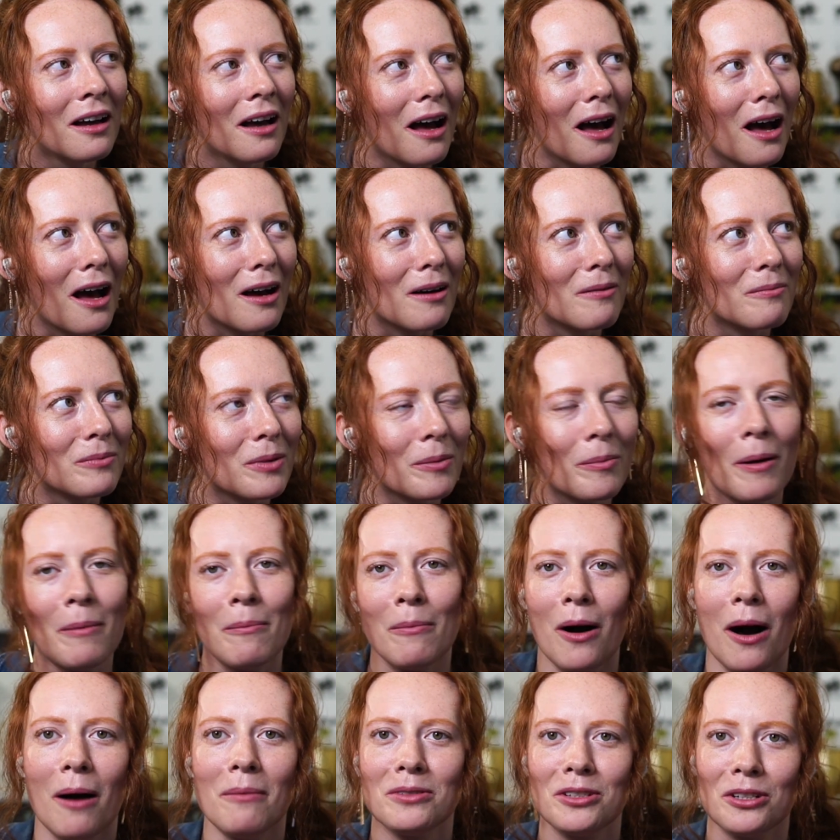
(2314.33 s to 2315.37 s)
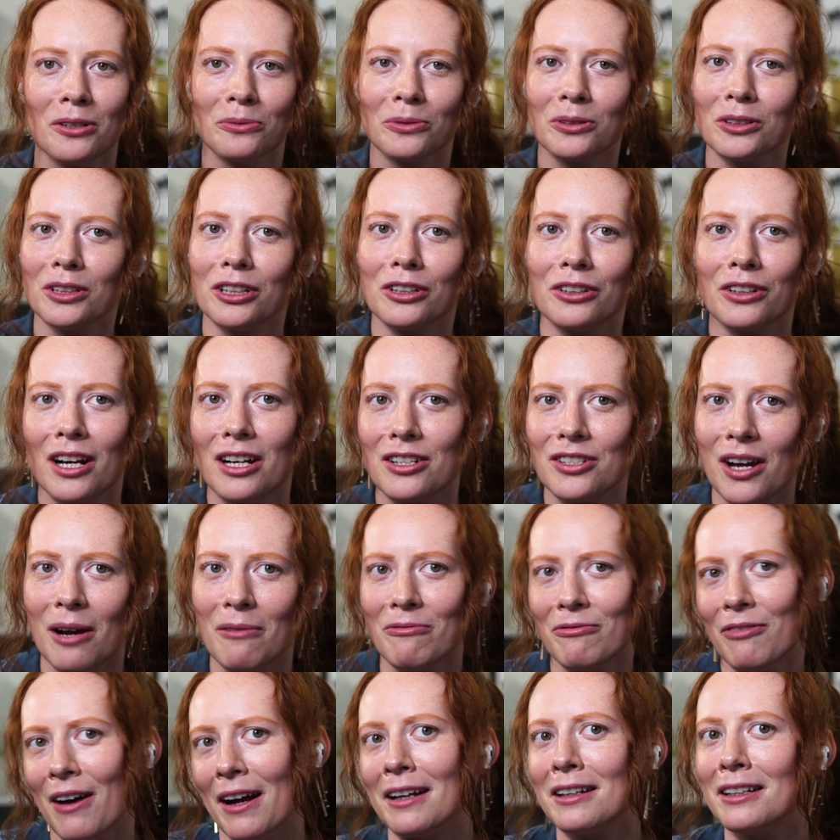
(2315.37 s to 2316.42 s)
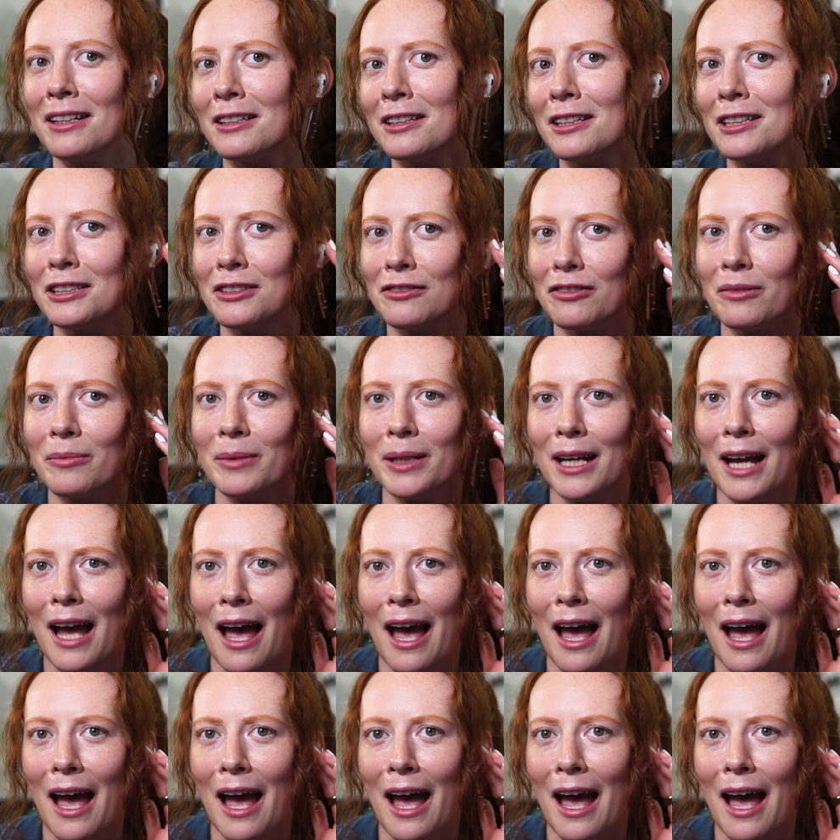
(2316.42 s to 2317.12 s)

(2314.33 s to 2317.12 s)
Um, but my mom did a really great job finding these for me,